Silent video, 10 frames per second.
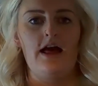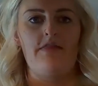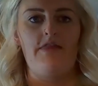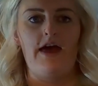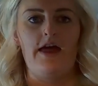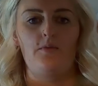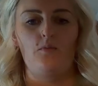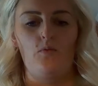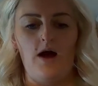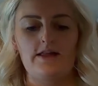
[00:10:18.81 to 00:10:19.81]
And
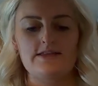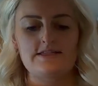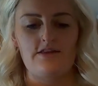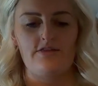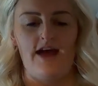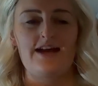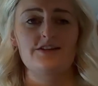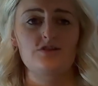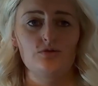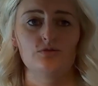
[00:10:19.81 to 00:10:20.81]
then whilst
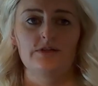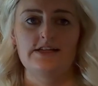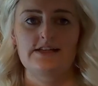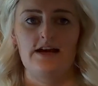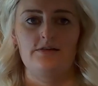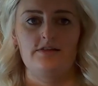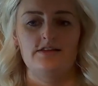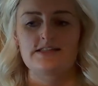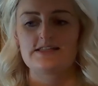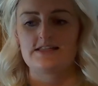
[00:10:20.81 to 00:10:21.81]
that is cooling down in
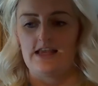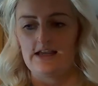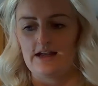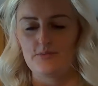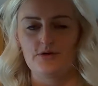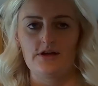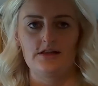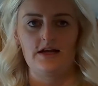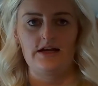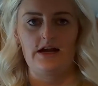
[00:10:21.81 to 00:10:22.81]
the sink, I put it
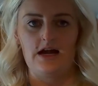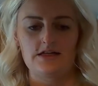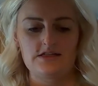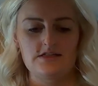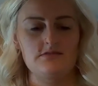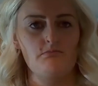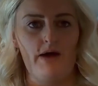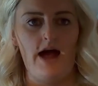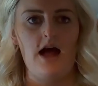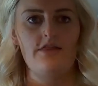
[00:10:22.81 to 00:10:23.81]
in like an ice
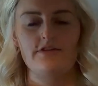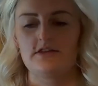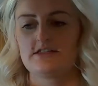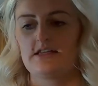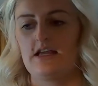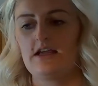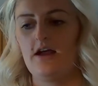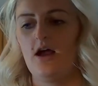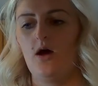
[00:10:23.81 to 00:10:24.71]
bath in the sink.